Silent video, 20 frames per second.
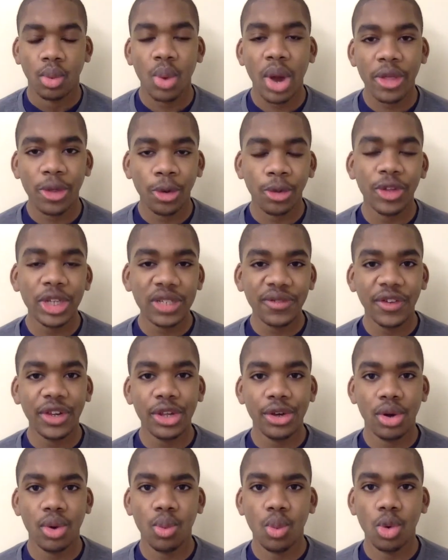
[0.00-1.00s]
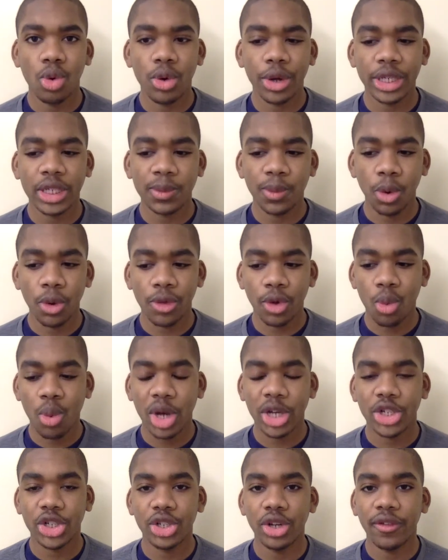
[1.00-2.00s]
Rather, this video will explore the
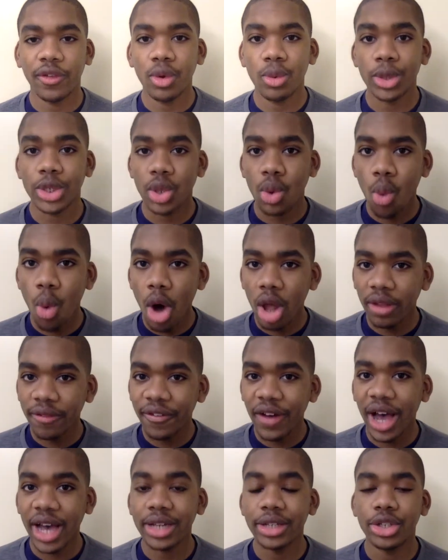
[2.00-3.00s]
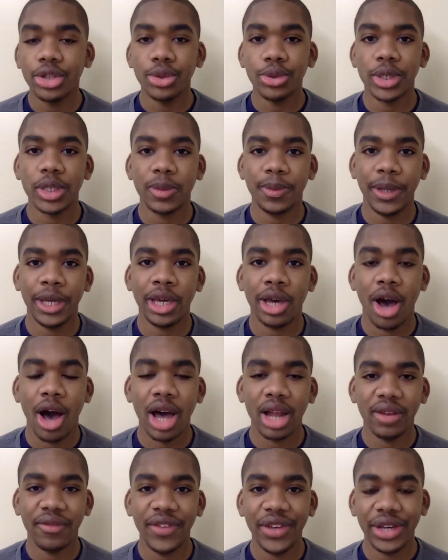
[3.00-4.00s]
question of who is qualified to speak
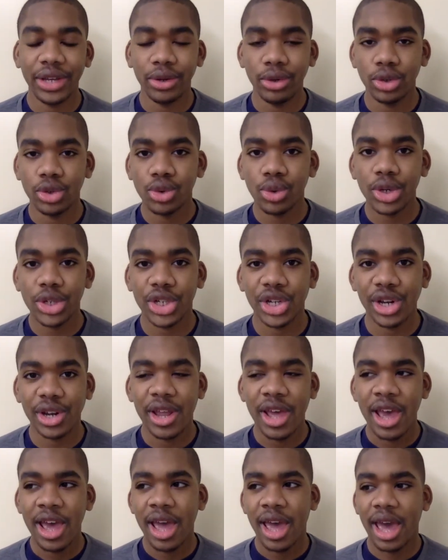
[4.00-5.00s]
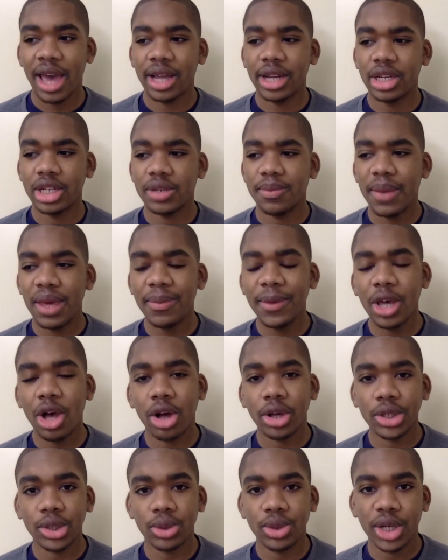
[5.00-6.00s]
on vegan nutrition, and maybe
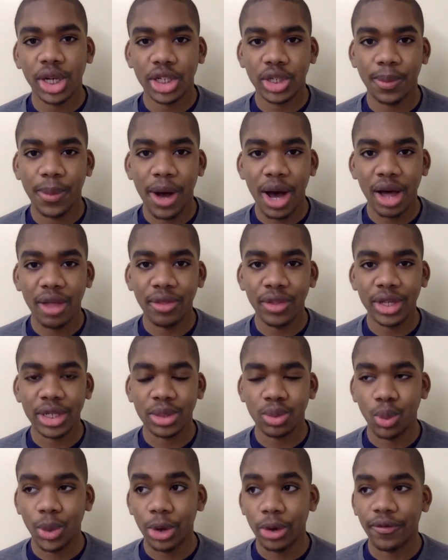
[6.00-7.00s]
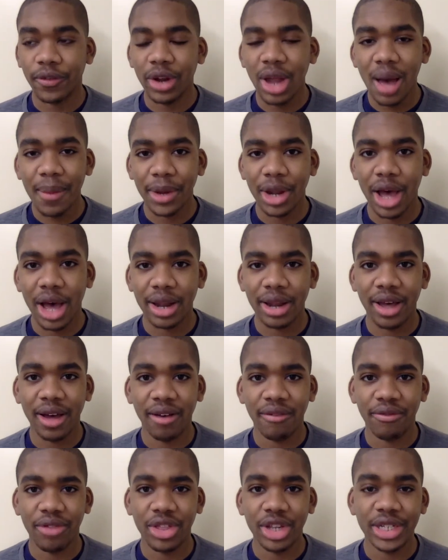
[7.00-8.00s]
also touch upon this weird phenomenon
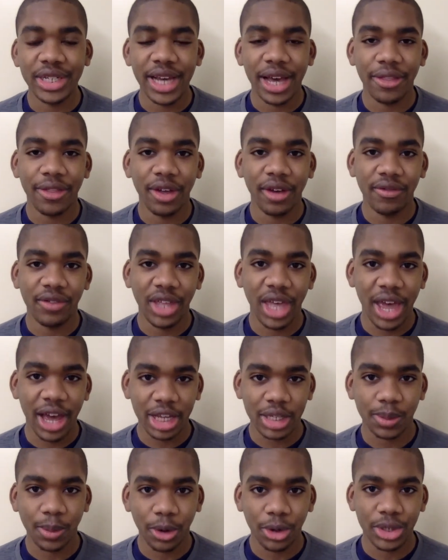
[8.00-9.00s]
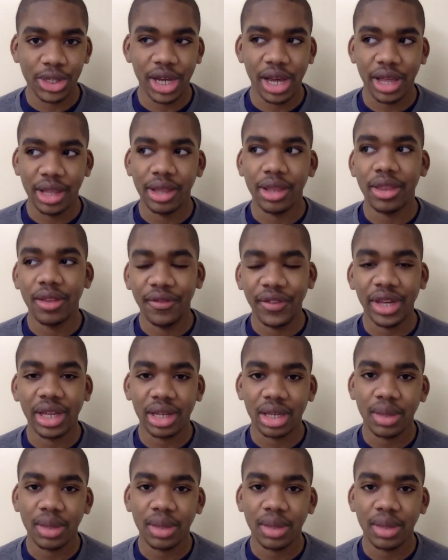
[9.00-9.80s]
of the death of the expert in the vegan